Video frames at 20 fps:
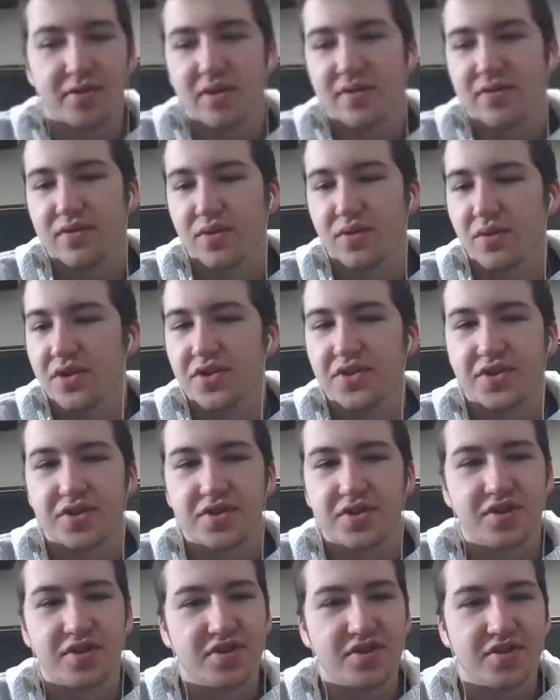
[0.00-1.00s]
whoever
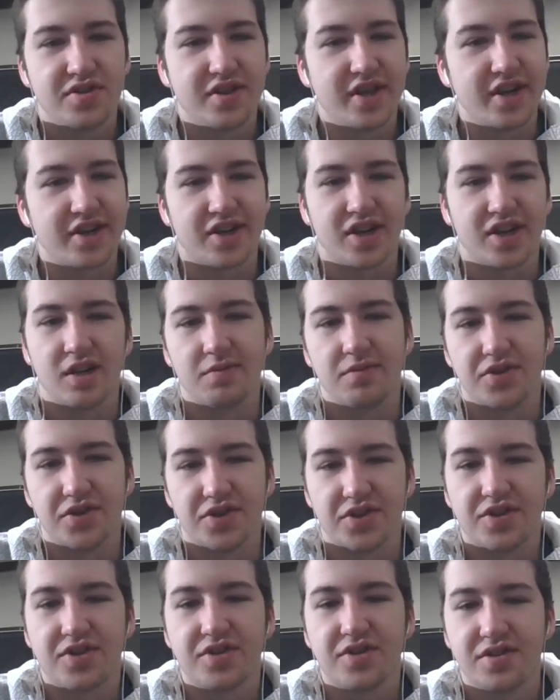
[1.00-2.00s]
wins that game
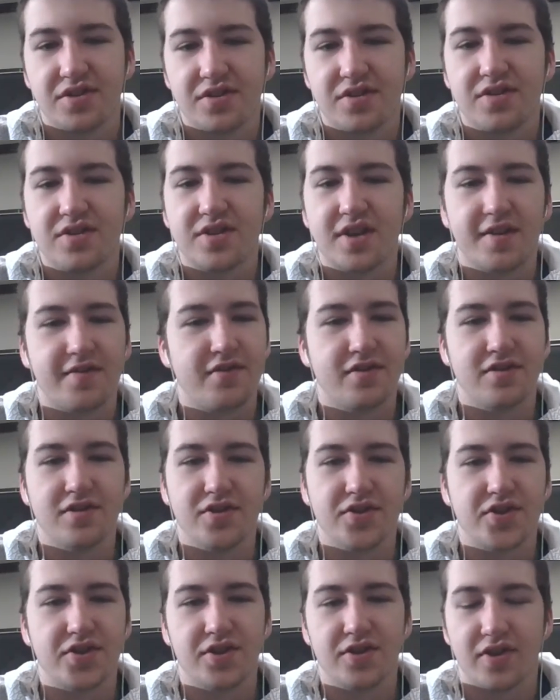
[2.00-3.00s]
is definitely
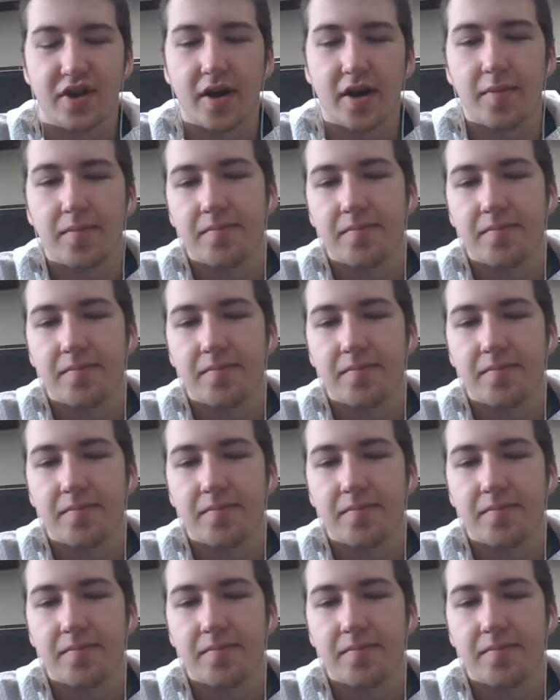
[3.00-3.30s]
losing to Lob.